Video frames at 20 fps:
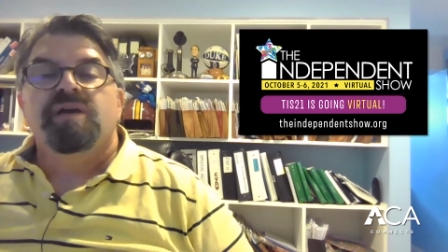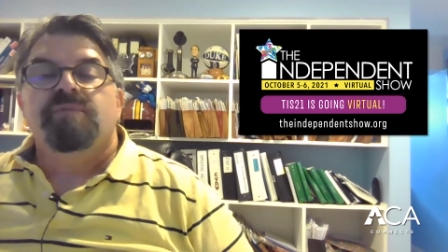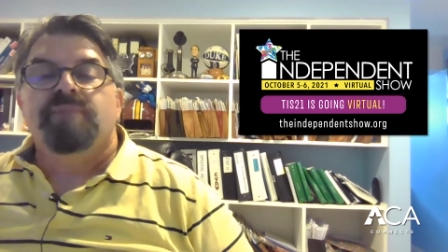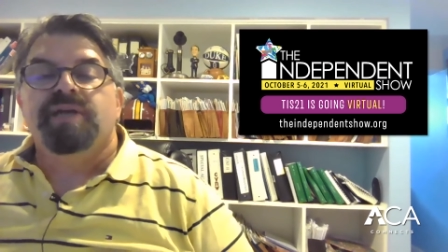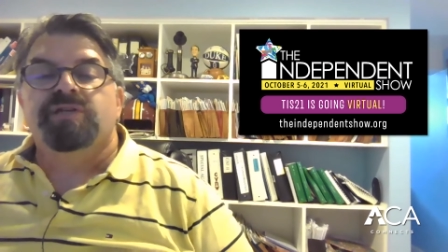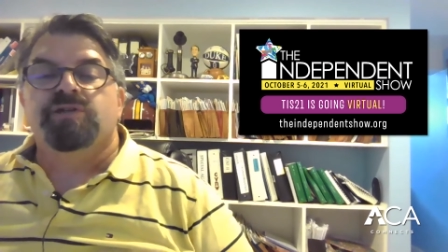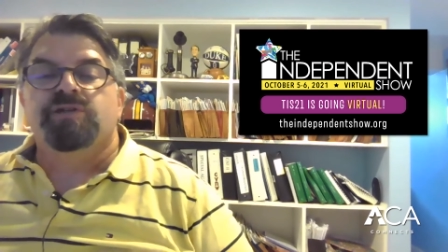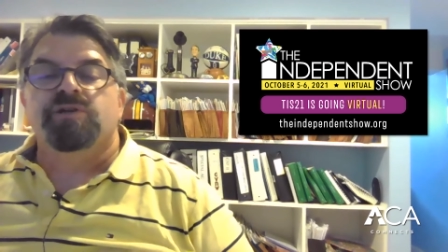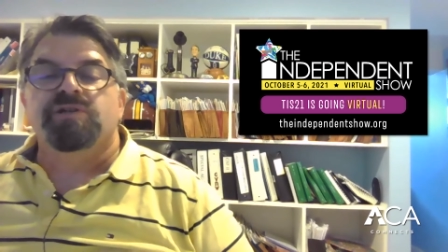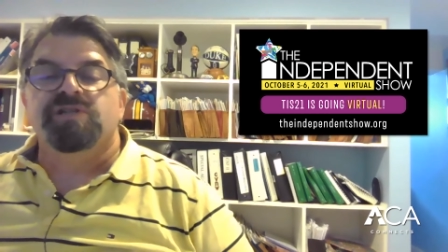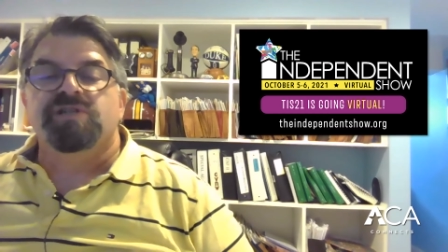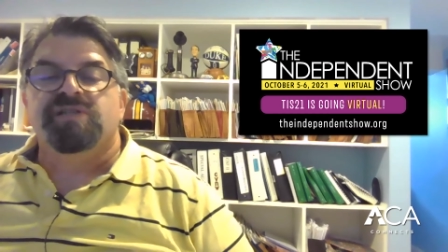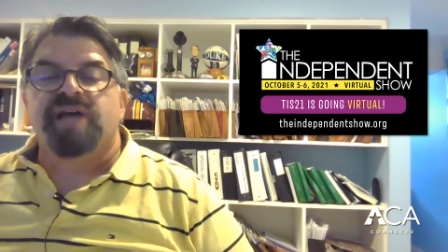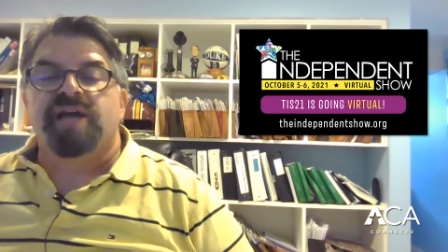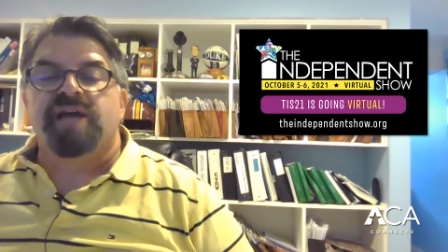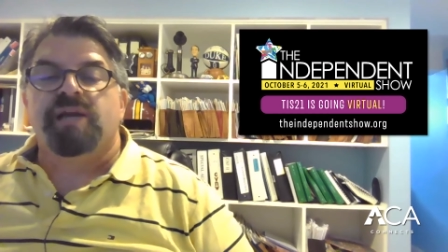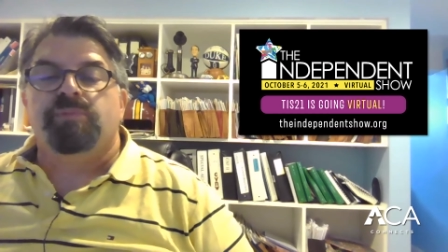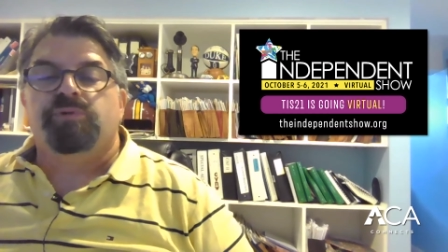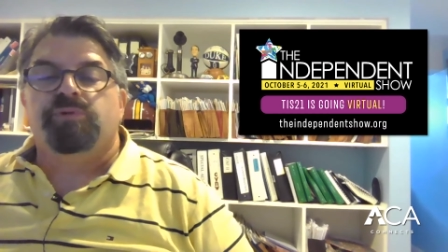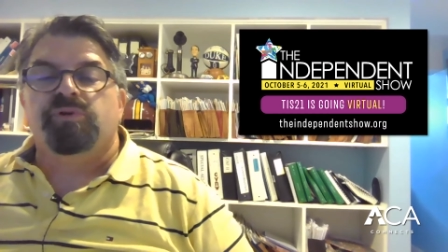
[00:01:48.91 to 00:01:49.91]
Make sure you
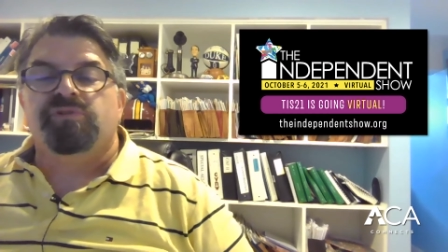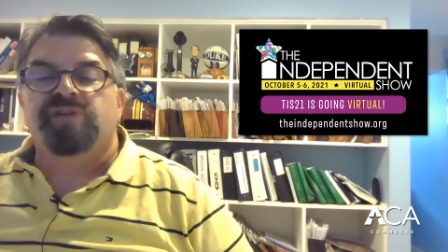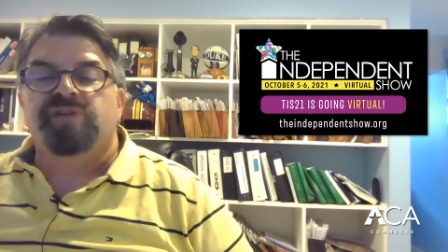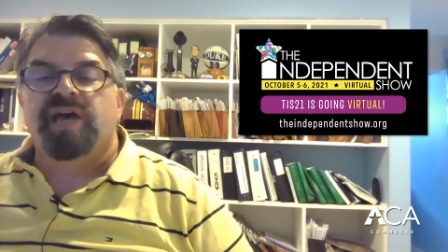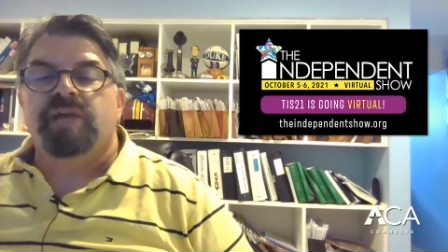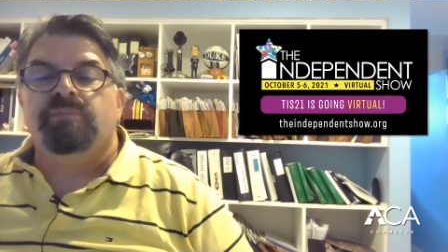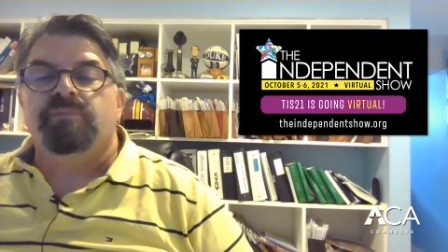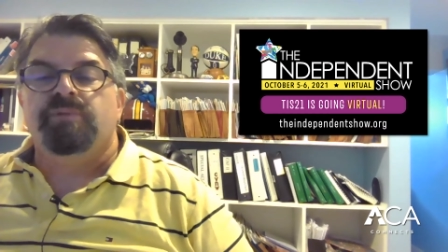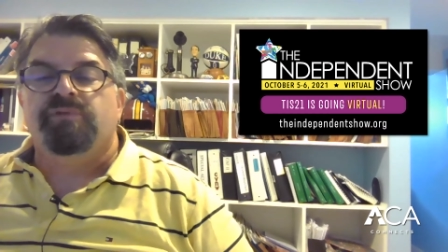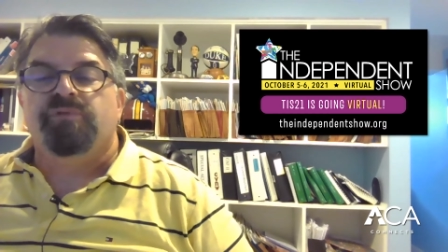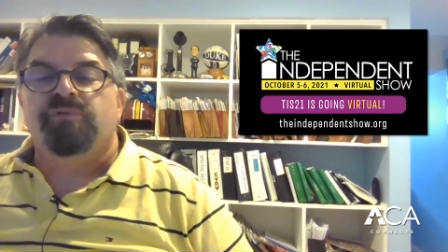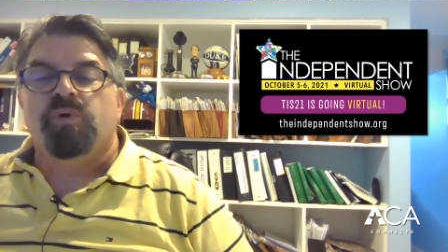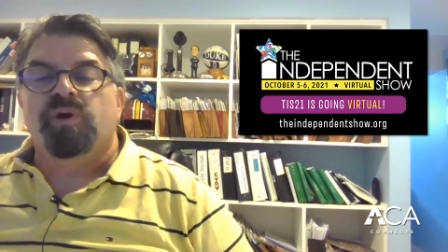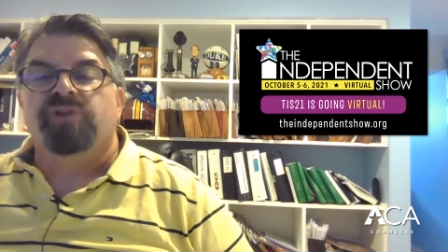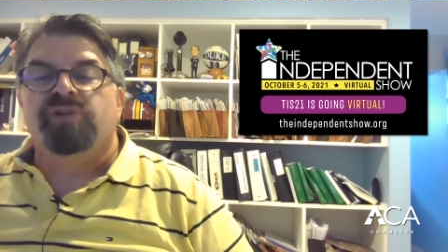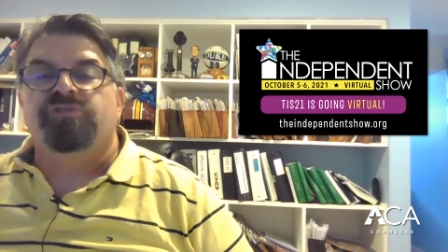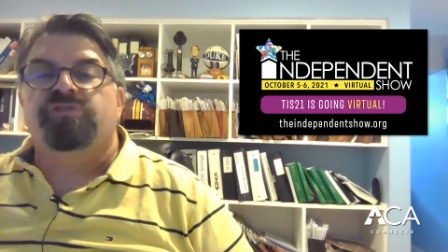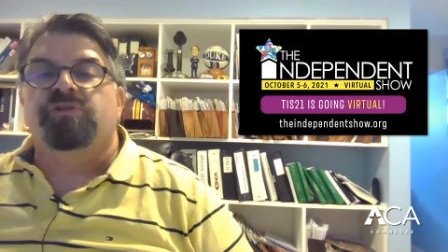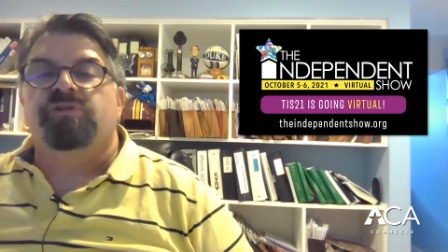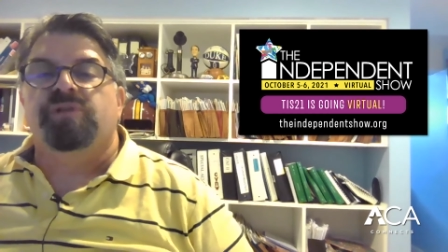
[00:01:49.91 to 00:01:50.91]
sign up to attend before
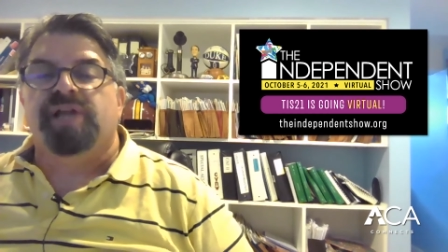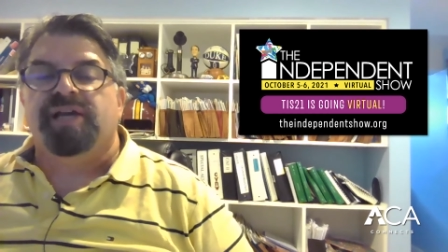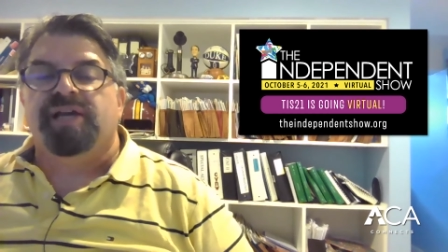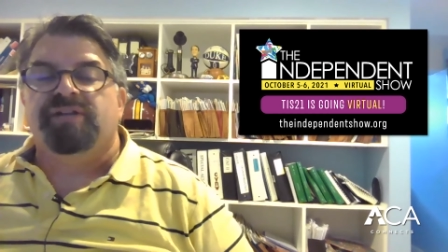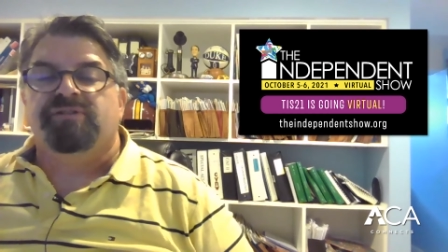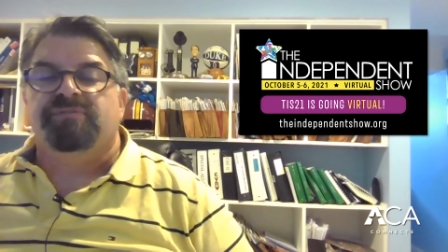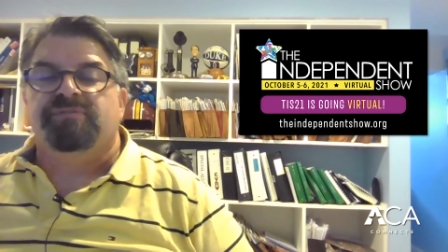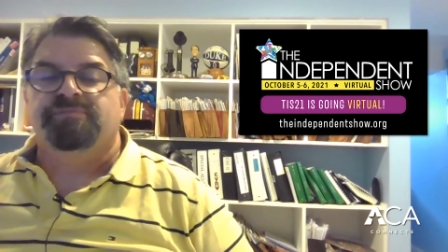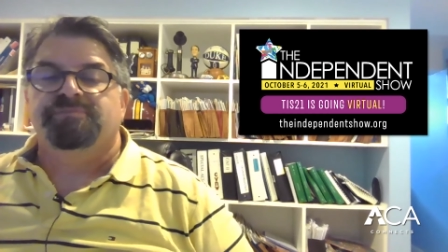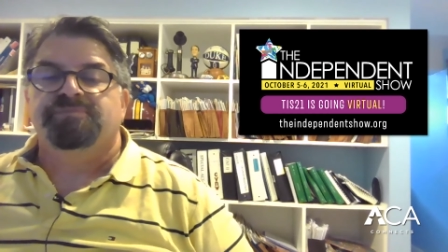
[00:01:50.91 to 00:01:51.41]
it's too late.